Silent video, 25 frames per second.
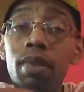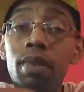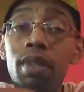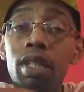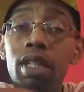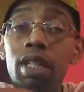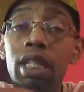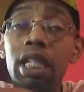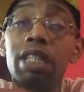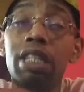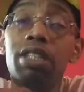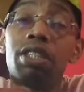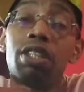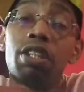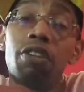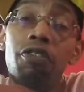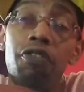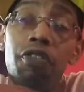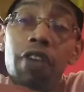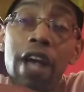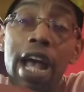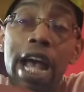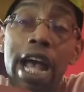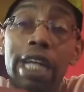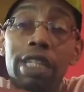Get your
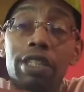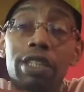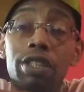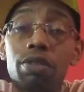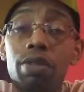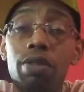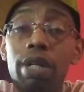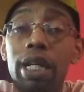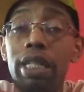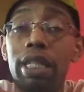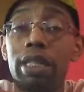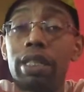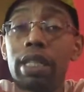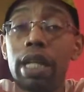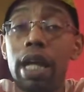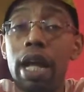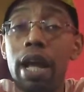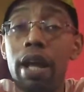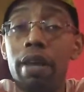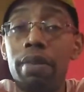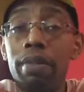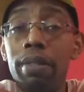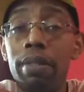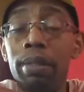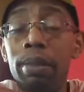facts straight,
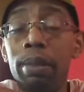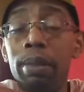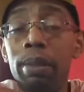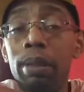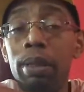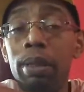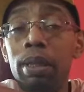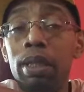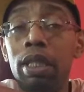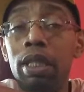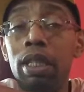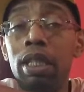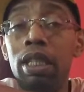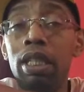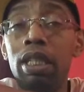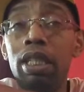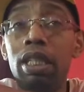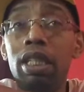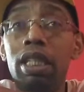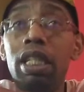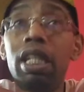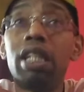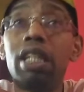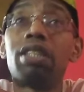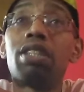Tyra.
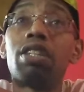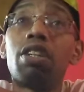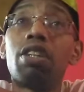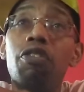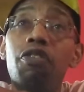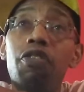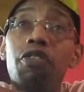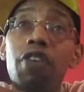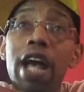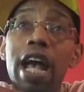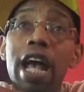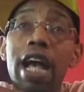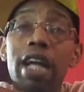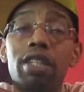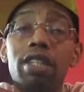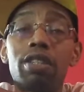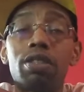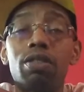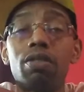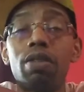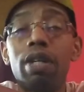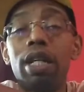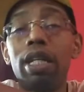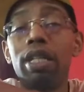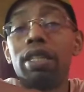Get your facts
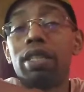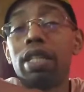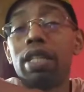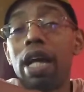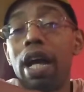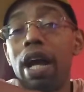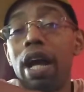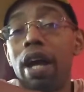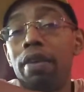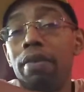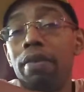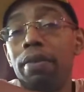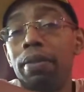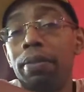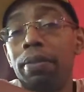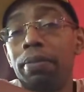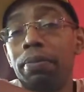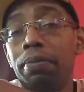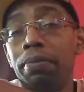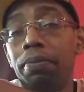straight, Tyra.